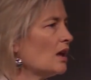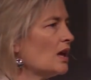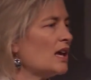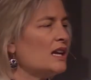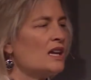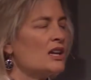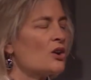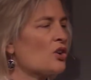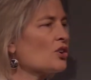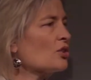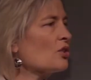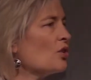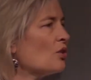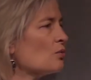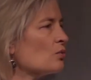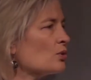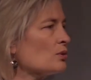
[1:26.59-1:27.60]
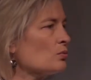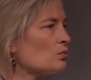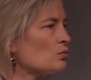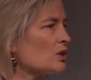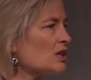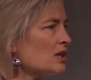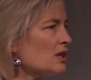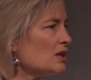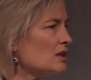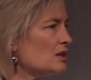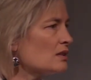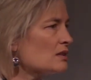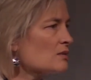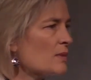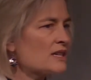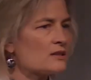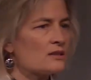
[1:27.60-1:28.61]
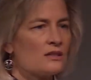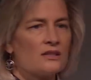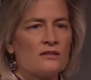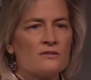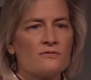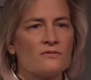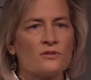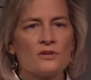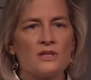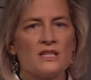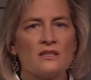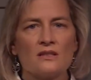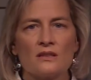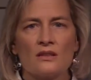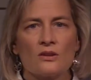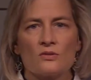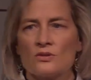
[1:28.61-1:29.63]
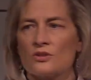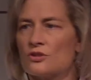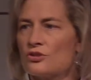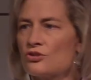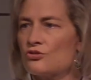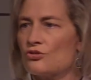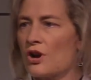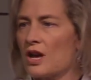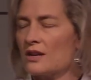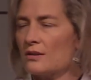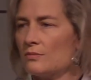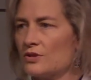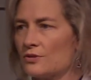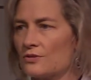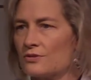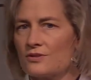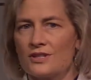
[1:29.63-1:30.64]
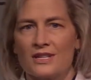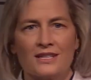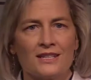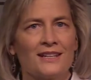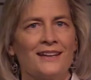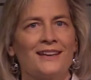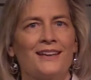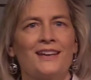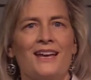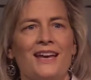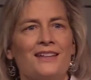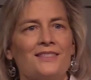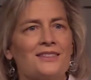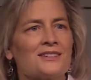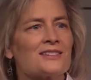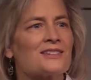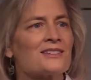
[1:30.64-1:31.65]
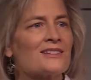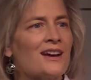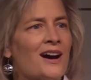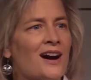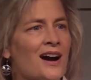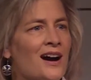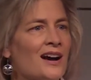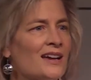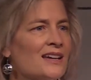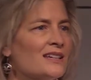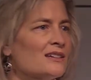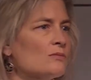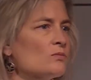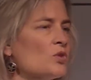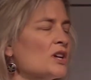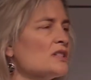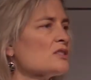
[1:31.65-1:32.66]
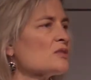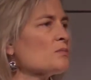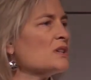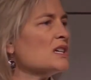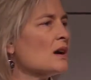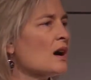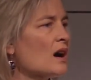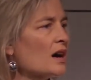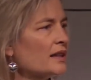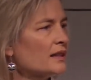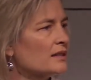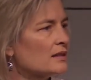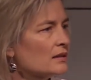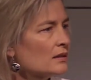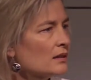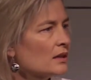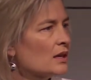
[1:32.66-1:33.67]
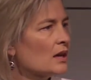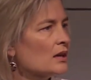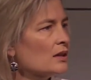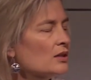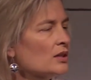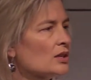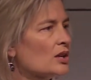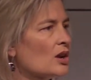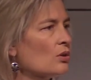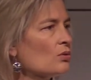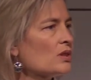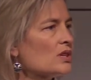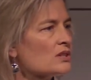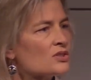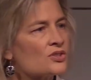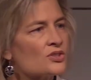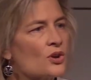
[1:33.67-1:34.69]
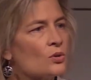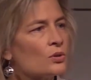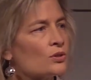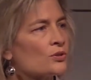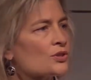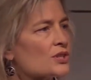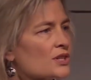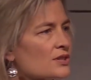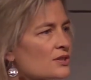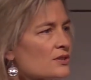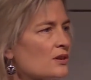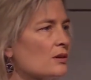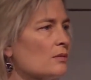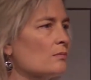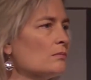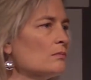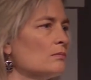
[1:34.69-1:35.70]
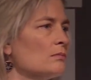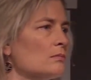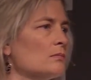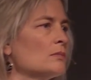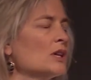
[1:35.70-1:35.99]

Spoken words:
any article we read, especially if we're into those astronomers and the sky and what's beyond, you know, this solar system,